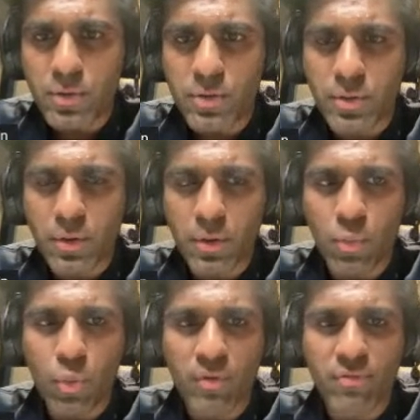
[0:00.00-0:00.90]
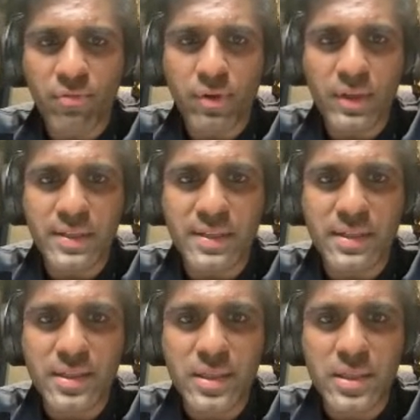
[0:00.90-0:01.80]
to
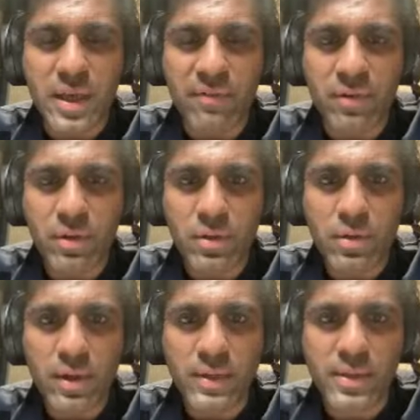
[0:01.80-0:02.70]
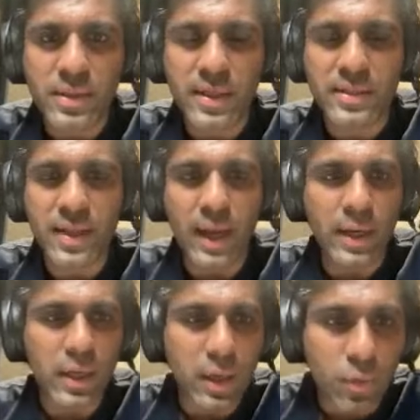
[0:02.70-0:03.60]
137 and see
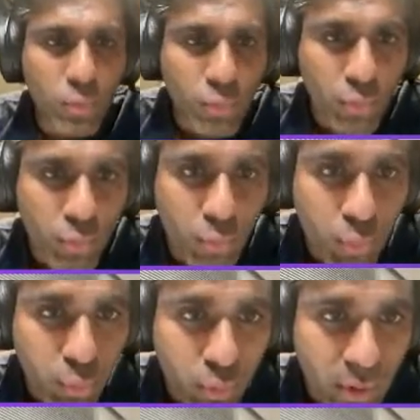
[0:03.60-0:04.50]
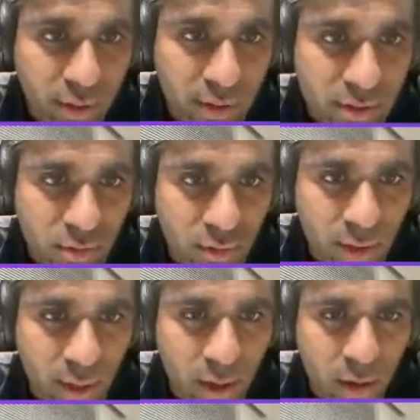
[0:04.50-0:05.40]
exactly what is on
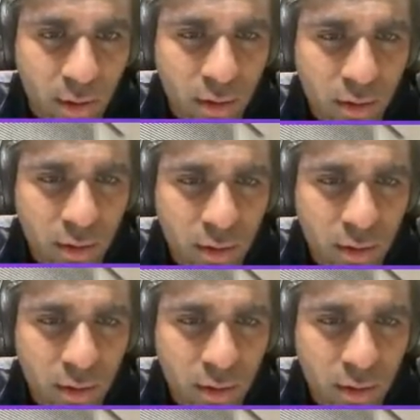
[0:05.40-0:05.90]
that line?